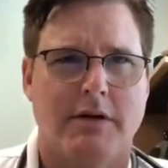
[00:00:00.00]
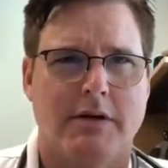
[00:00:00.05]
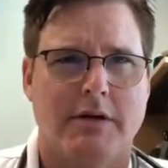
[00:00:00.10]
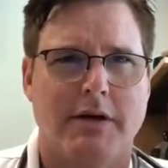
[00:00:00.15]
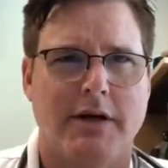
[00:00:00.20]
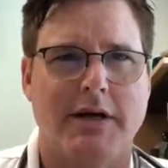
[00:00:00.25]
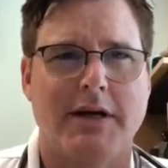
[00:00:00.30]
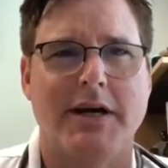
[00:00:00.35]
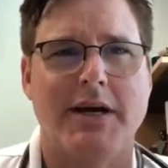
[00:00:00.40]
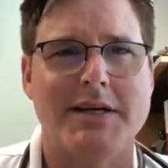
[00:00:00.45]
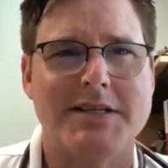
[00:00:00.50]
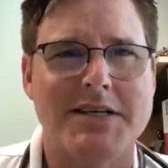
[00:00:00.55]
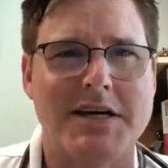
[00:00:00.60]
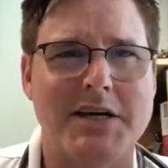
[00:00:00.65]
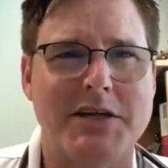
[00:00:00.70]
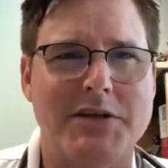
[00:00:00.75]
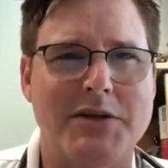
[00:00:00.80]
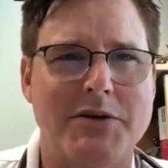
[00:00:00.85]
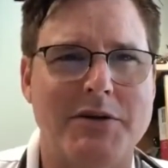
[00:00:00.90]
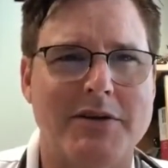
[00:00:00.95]
Hey guys, how
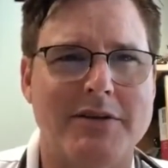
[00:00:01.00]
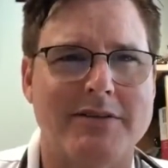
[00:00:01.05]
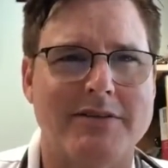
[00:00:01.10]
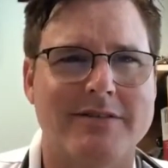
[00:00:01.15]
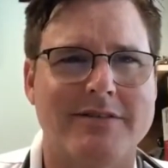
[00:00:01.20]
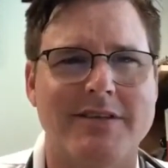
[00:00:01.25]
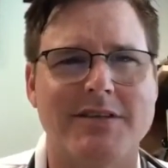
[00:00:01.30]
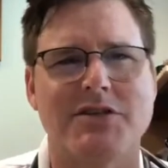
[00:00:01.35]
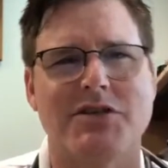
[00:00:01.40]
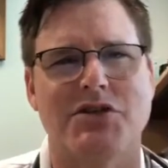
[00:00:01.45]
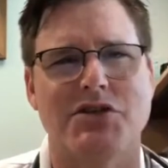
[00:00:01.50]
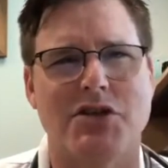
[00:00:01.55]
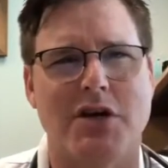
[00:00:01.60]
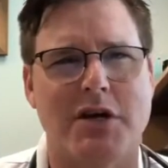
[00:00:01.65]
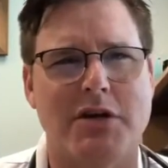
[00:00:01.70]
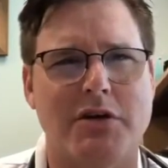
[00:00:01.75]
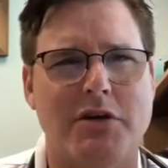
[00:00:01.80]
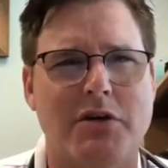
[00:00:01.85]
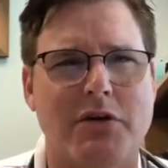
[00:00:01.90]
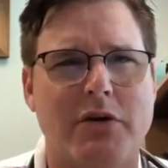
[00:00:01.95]
you doing? This is
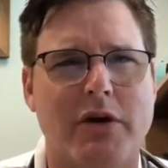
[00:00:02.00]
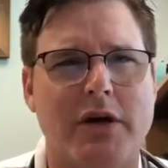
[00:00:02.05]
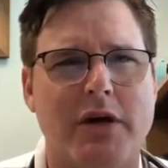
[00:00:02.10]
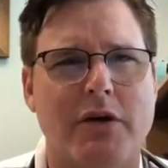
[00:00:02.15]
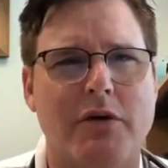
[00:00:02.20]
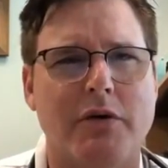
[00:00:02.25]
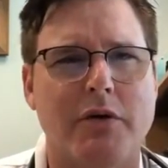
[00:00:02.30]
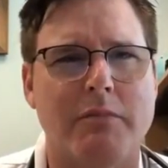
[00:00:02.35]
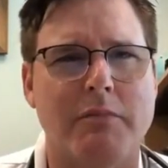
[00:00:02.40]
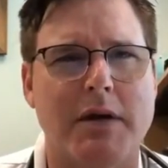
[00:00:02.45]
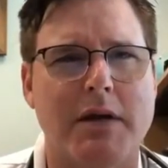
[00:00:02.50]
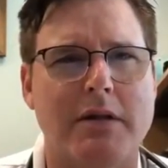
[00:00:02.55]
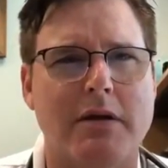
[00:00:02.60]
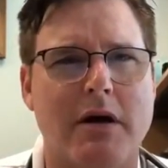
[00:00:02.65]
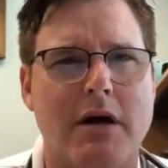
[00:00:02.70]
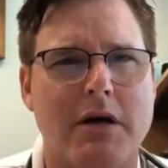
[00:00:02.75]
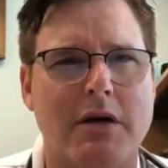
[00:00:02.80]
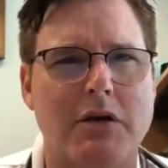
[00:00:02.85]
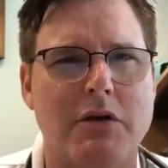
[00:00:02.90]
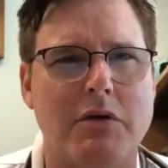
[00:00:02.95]
Sean Del Grego with
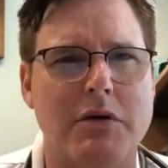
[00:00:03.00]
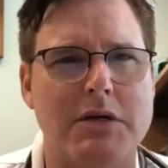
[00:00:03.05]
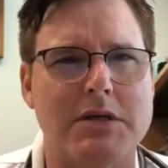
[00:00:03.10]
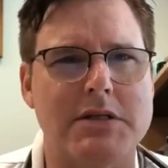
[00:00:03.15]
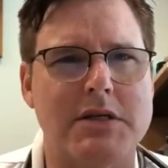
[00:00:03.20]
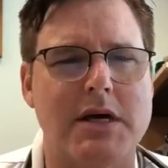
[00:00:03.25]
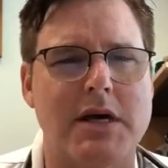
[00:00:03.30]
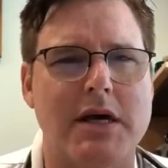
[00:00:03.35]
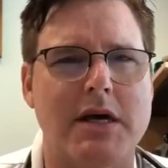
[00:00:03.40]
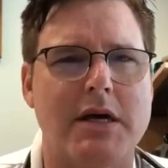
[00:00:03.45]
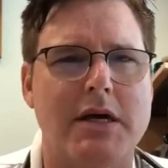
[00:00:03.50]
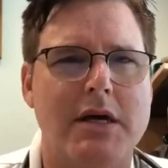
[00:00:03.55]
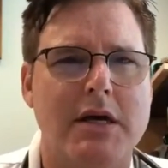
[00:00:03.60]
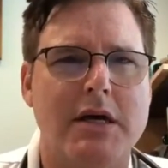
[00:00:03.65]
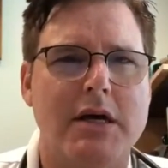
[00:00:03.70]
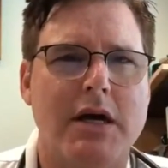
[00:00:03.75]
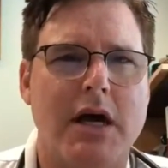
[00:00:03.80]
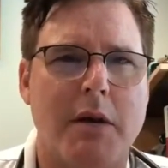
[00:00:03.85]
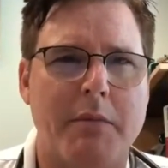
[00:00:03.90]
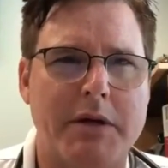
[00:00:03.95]
MEDTALKUSA.
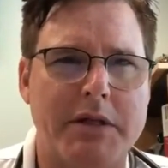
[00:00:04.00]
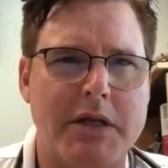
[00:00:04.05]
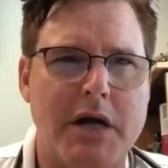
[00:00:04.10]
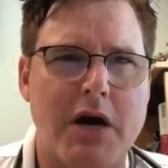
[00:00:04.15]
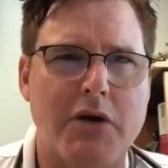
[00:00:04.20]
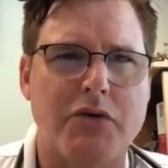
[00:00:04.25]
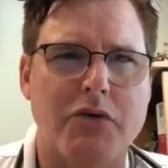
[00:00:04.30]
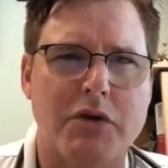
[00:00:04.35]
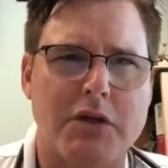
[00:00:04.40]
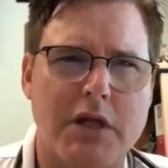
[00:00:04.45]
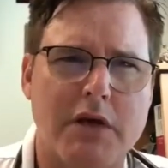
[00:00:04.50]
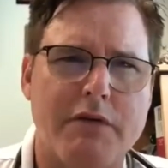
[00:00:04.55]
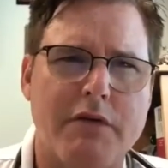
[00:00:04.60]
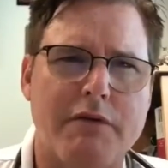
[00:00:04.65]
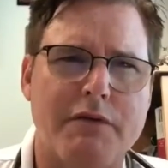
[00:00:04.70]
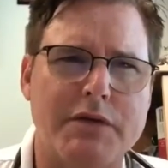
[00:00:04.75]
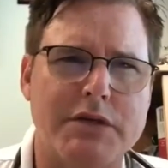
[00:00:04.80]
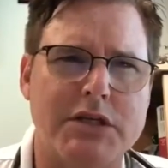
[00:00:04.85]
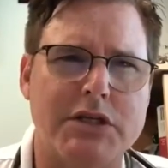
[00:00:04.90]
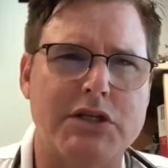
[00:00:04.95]
I'm a doctorate level
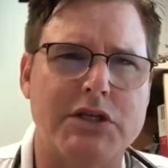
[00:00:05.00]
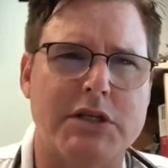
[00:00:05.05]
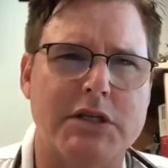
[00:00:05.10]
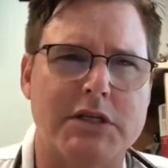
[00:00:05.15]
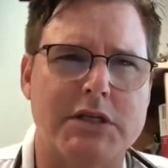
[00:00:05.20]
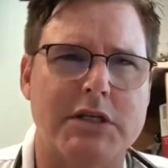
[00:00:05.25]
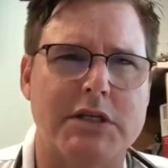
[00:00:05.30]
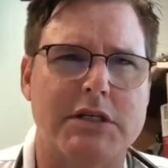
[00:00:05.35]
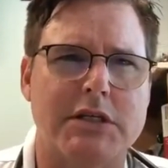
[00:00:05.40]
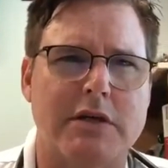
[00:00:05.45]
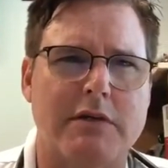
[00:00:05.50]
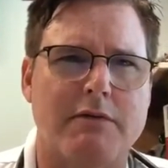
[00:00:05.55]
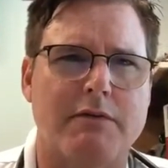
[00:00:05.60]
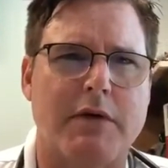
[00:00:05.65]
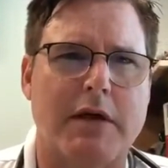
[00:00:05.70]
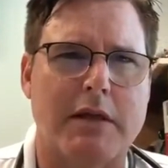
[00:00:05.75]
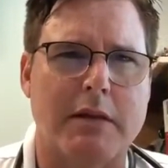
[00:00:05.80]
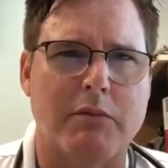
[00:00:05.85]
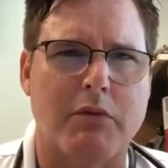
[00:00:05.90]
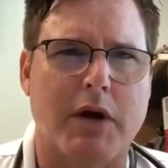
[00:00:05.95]
physician assistant in
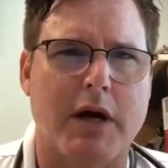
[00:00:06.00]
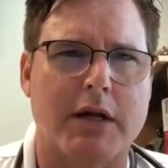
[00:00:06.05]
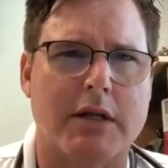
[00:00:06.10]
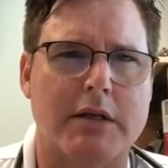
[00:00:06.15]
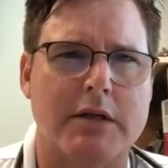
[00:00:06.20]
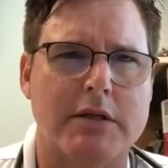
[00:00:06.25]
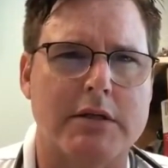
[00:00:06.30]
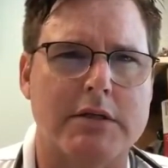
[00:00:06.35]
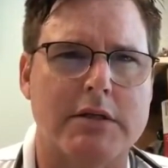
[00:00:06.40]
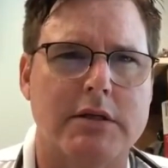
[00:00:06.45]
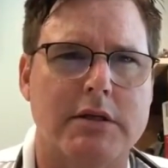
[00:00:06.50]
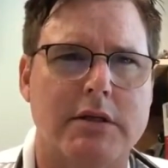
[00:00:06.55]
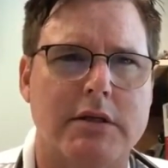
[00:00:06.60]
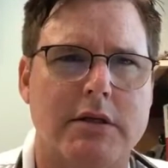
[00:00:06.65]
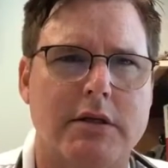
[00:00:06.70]
family practice.